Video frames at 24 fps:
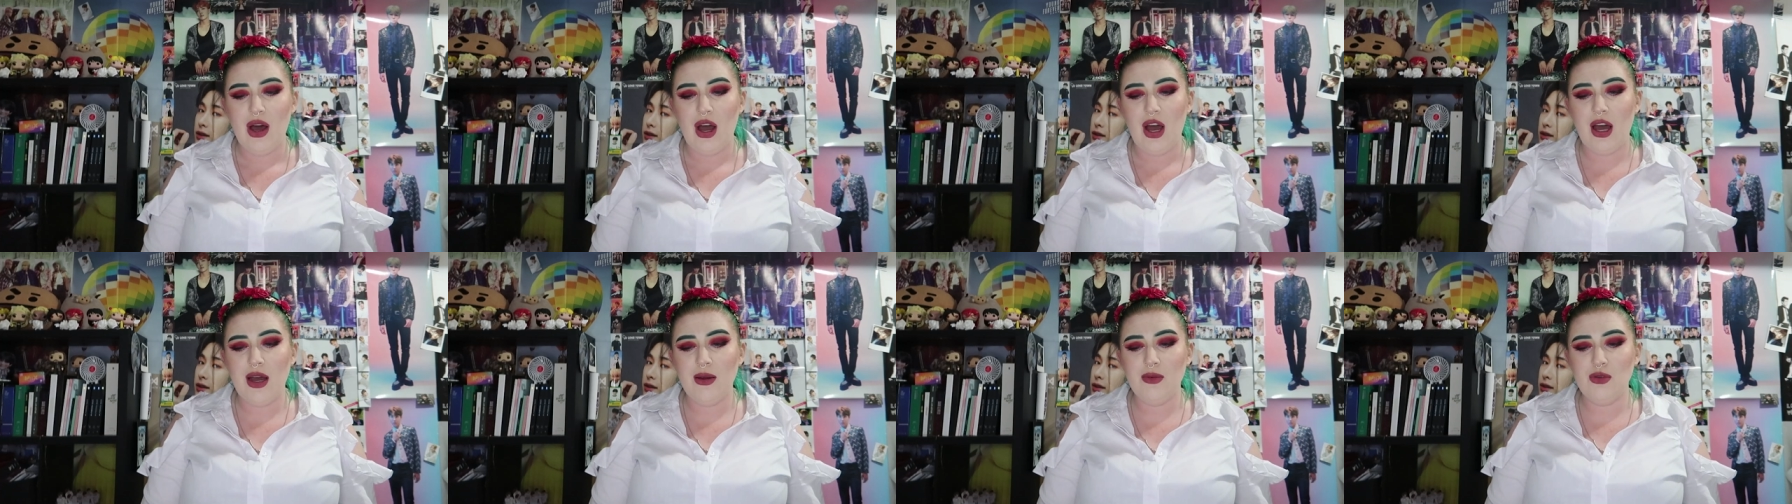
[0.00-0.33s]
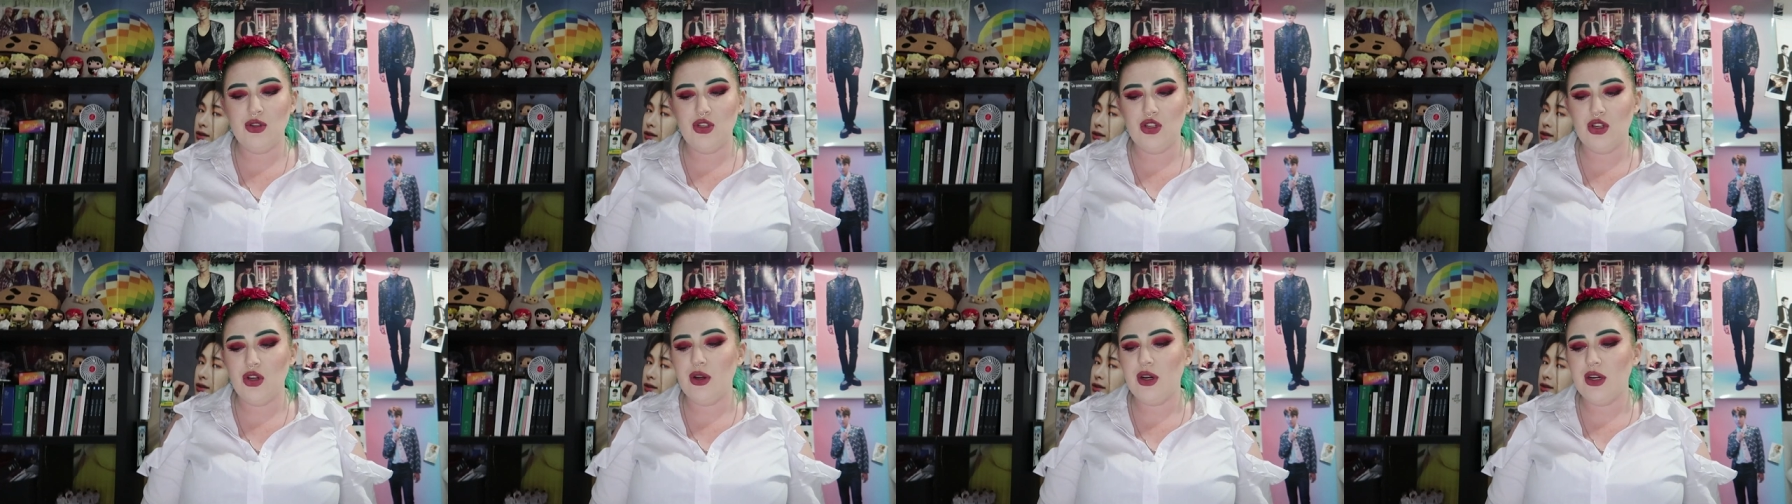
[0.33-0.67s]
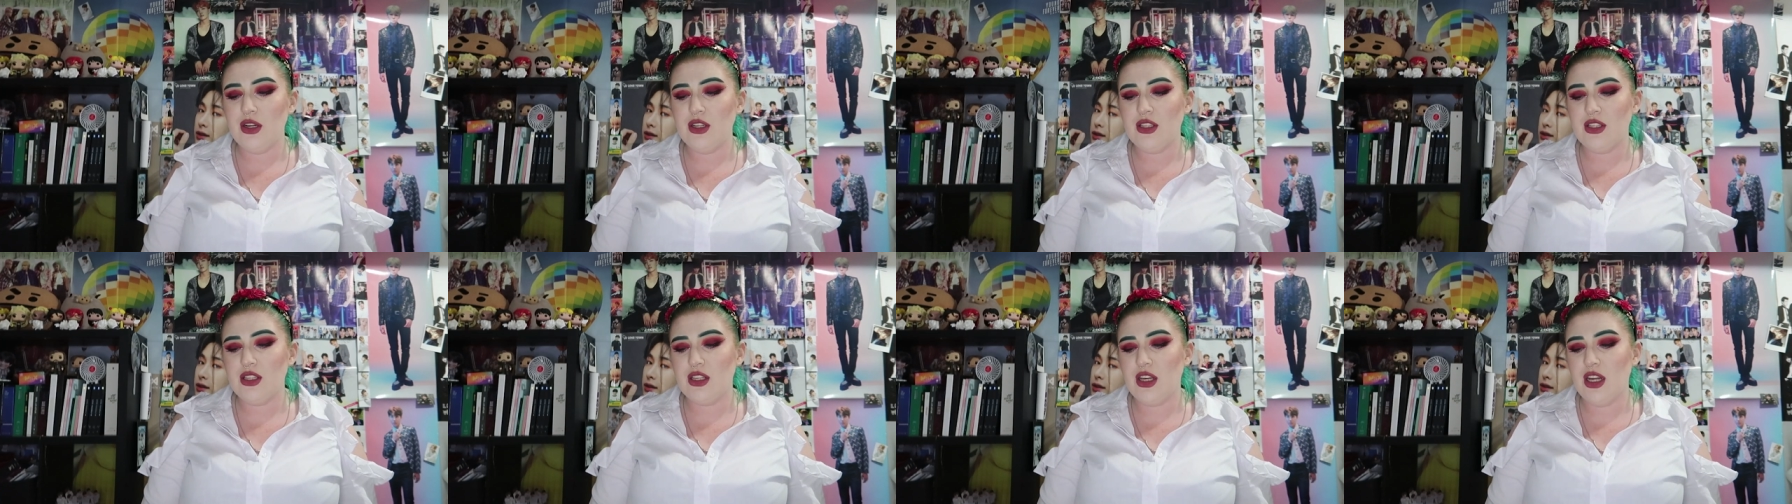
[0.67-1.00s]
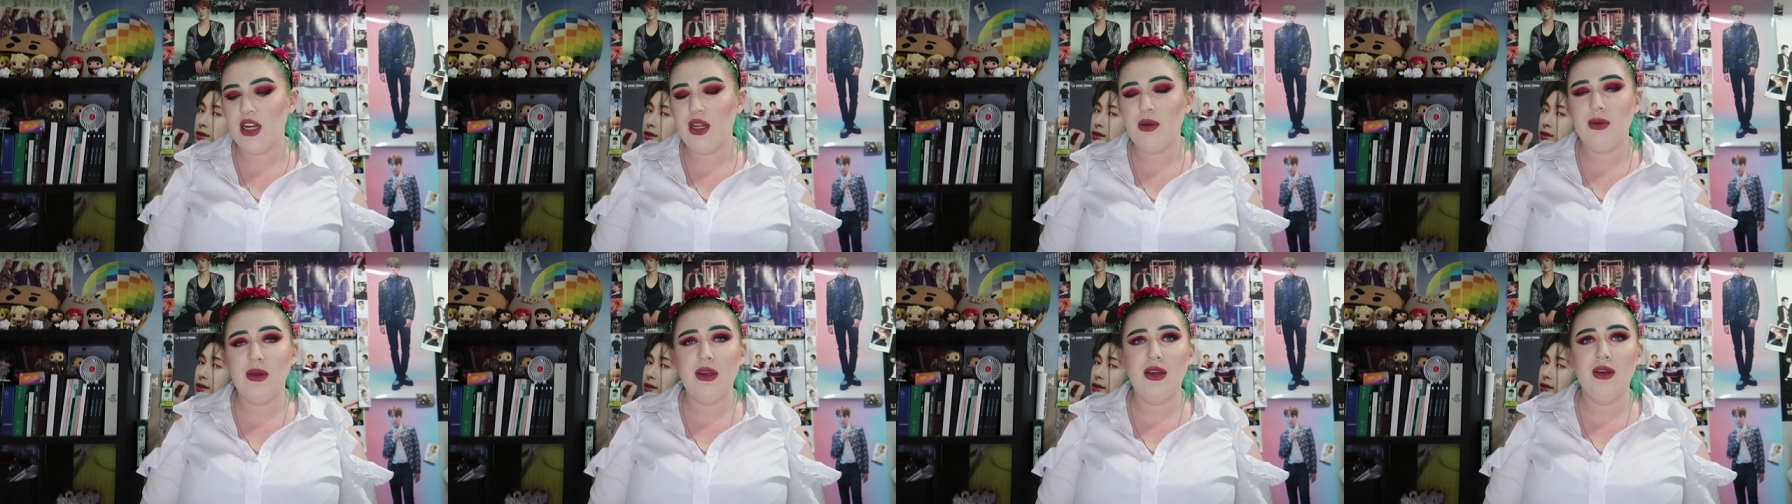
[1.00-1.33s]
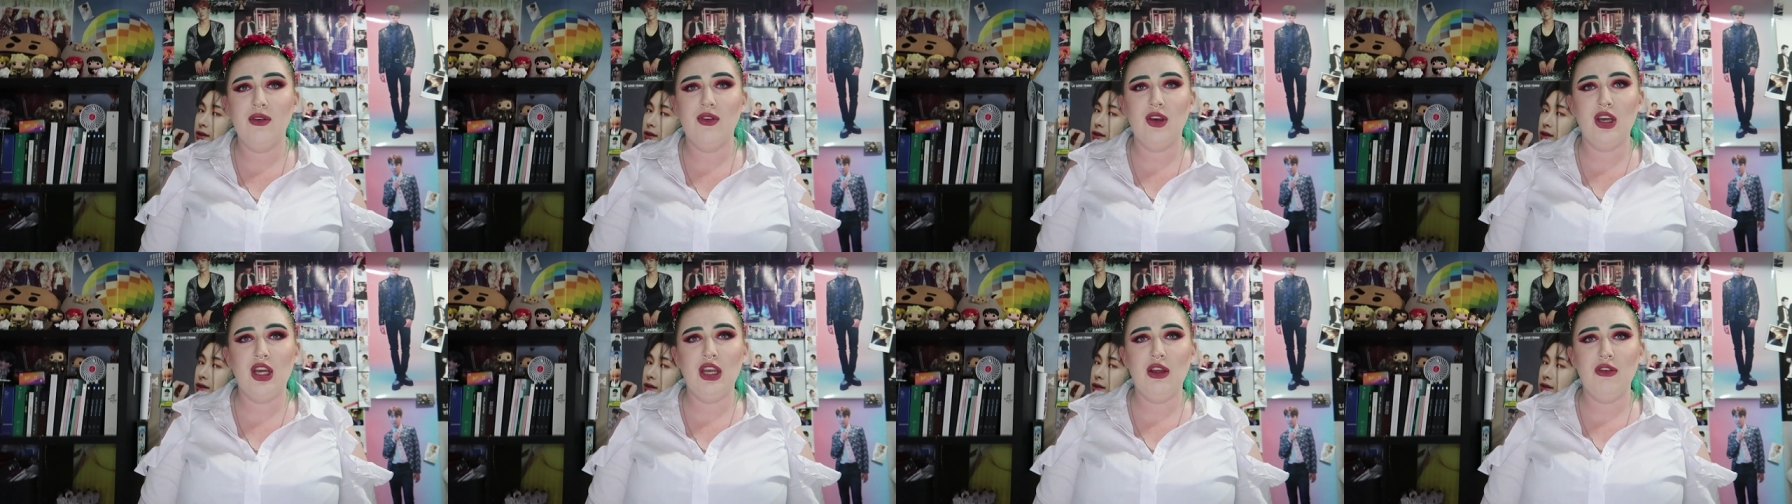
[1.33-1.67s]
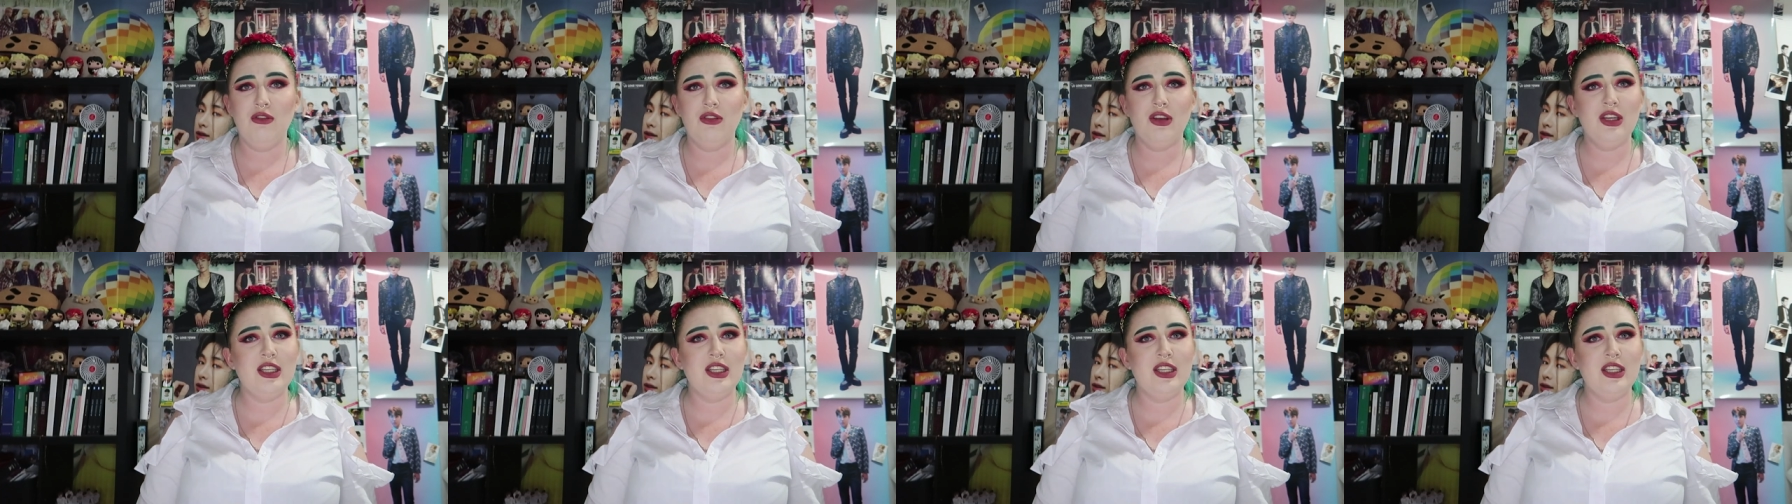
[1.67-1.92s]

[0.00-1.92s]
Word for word: I'm sure it's gonna be fucking